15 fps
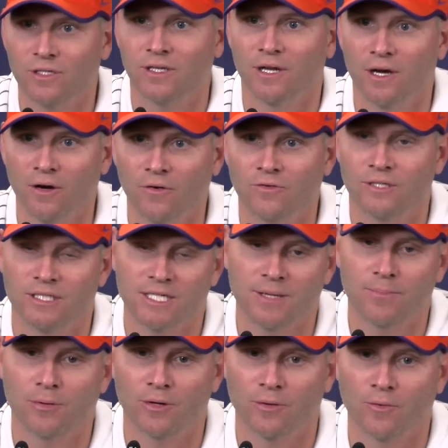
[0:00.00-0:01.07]
You know,
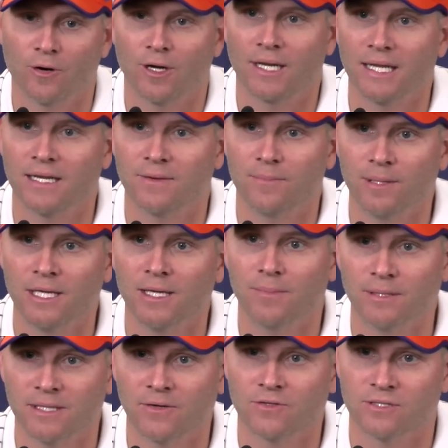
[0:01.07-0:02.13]
DJ put it where it needed to be,
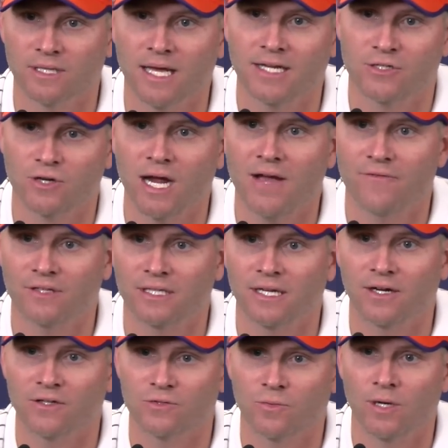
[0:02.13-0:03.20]
but there was a lot of traffic
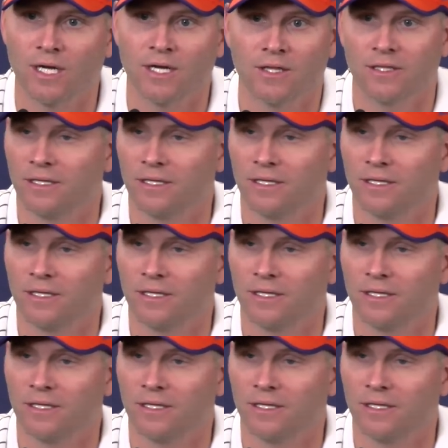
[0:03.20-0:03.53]
there as well.